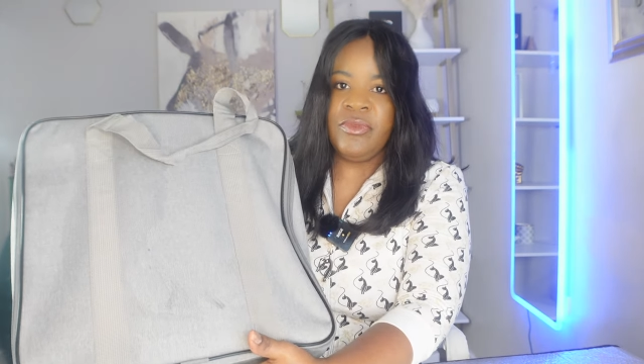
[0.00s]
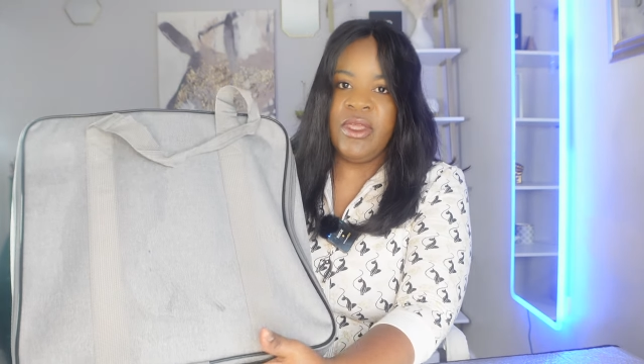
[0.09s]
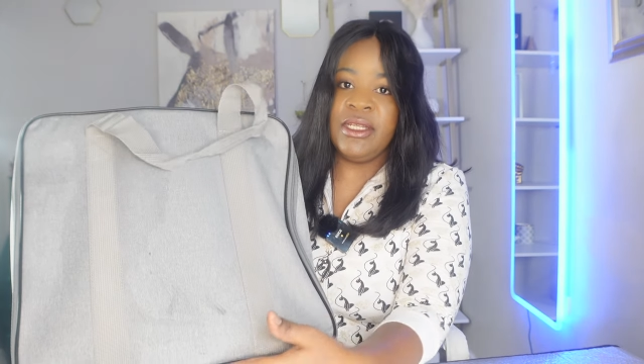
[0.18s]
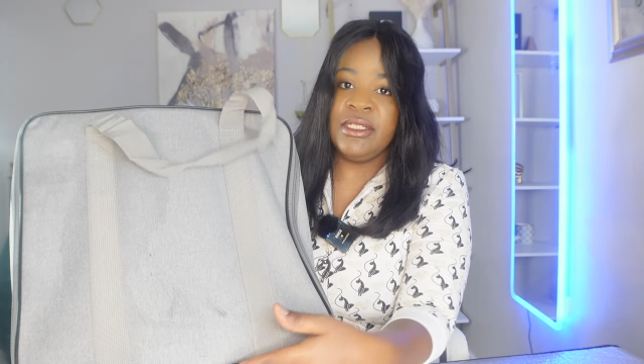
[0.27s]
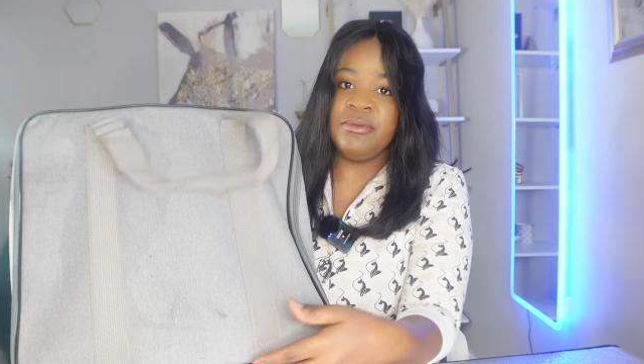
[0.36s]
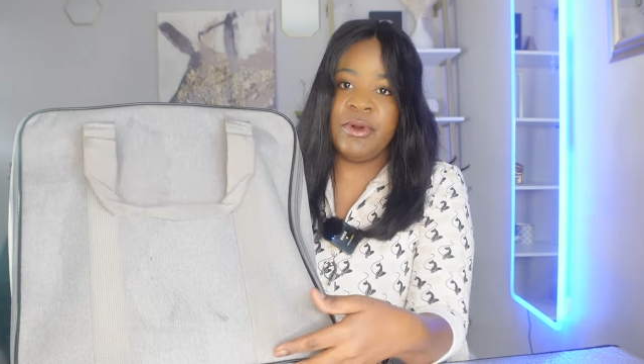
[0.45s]

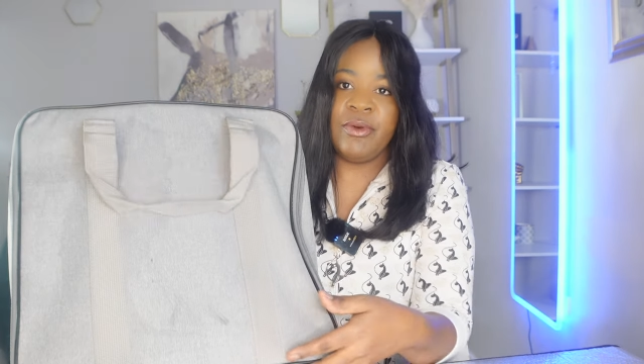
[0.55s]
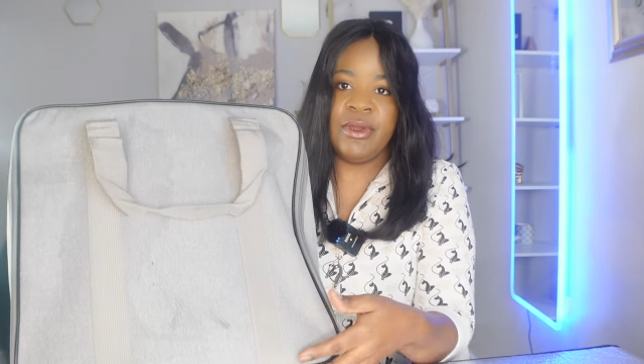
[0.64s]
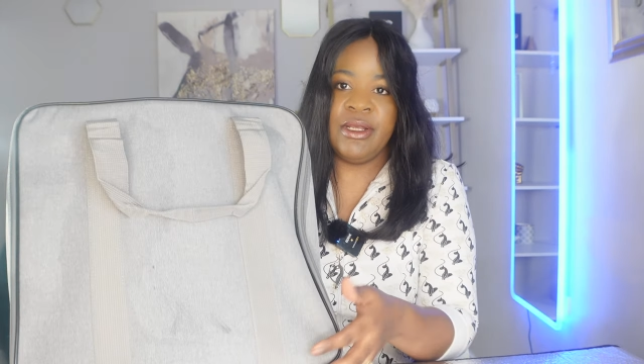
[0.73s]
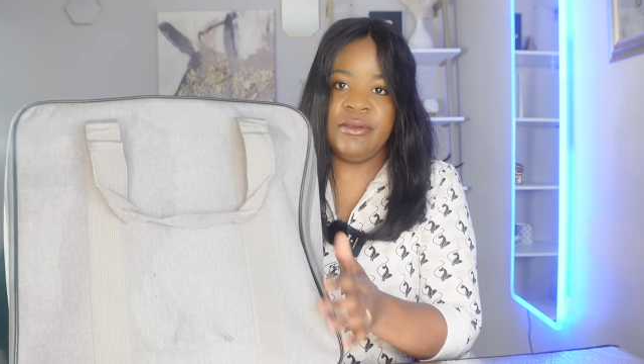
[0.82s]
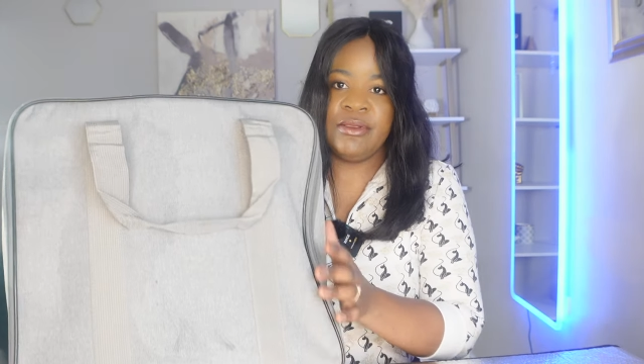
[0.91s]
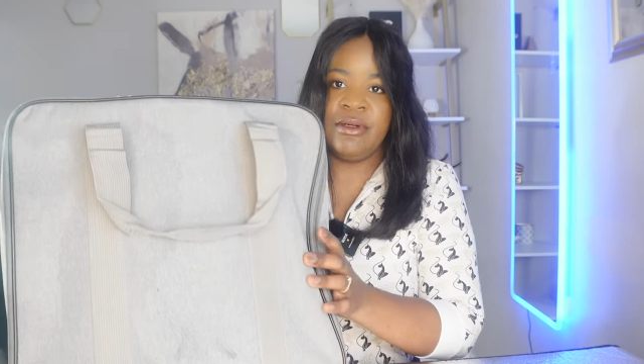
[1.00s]
it is
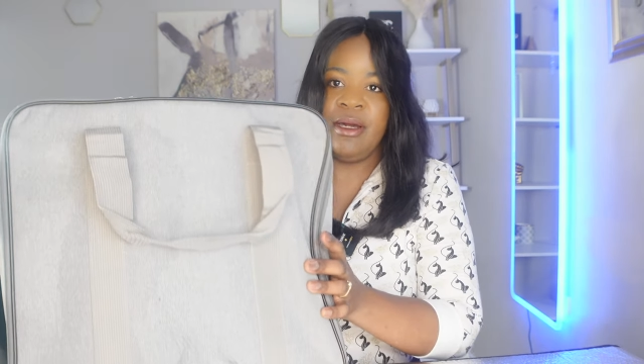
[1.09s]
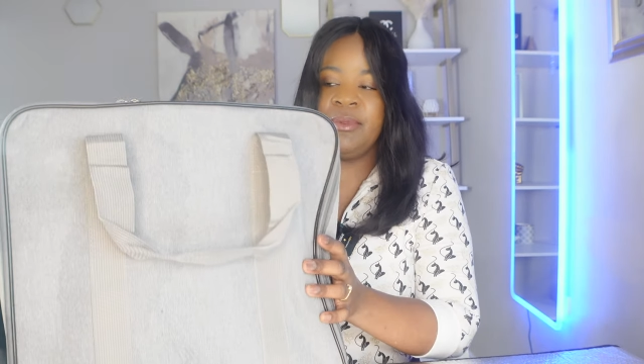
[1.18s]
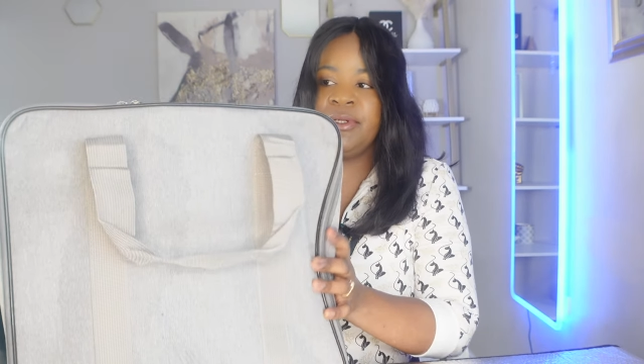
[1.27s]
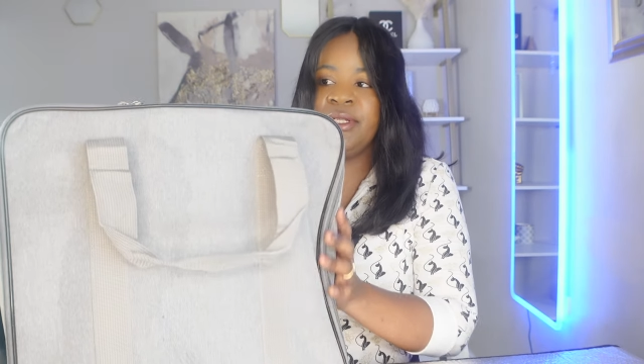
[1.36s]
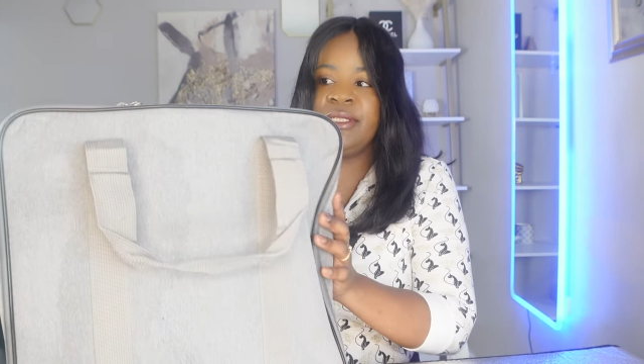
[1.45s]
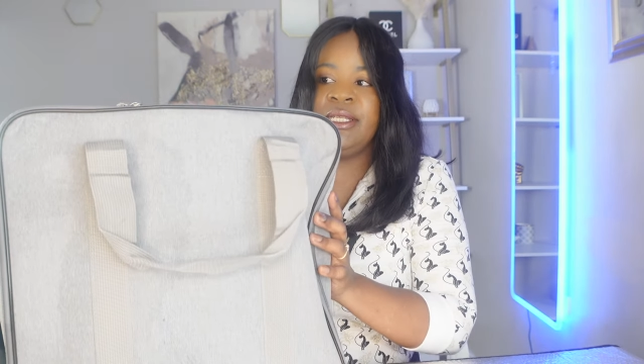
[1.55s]
broken so I'm
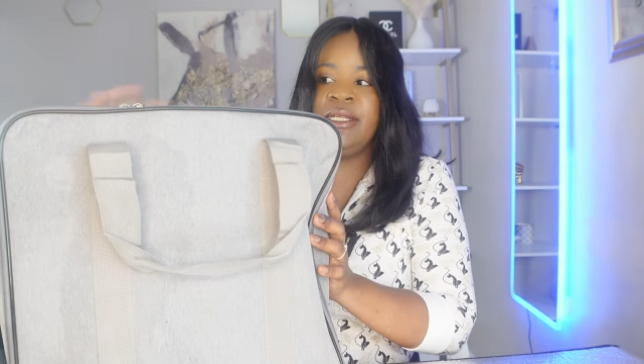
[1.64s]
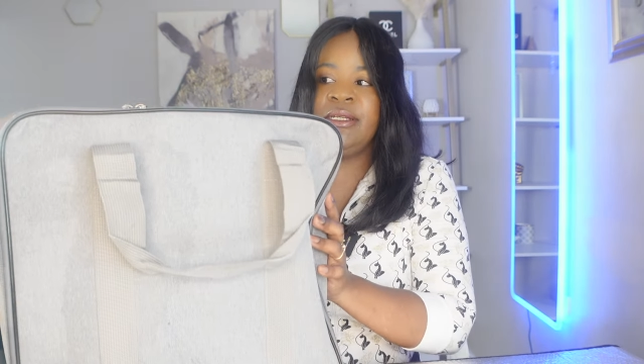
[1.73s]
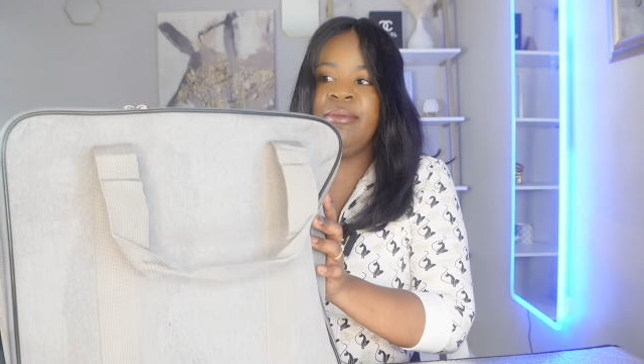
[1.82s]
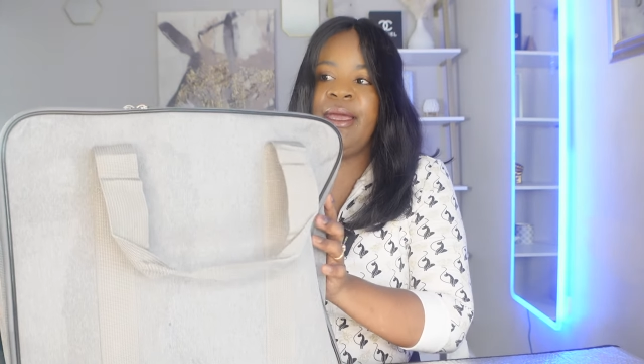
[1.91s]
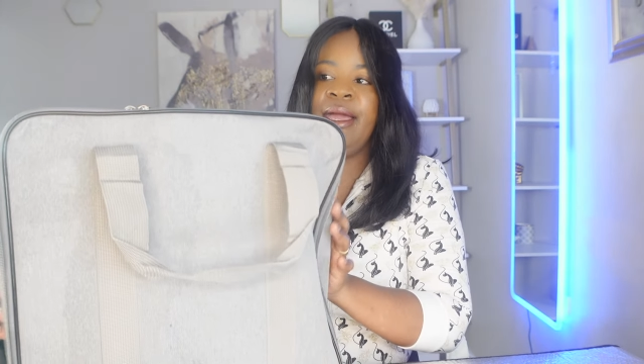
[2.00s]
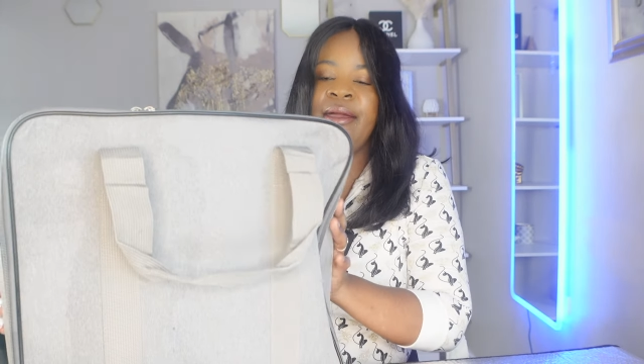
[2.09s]
gonna send
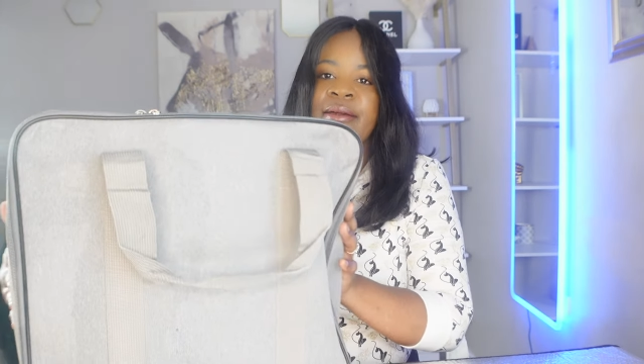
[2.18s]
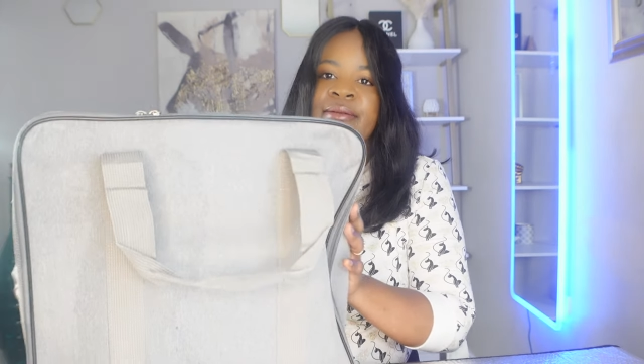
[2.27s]
it back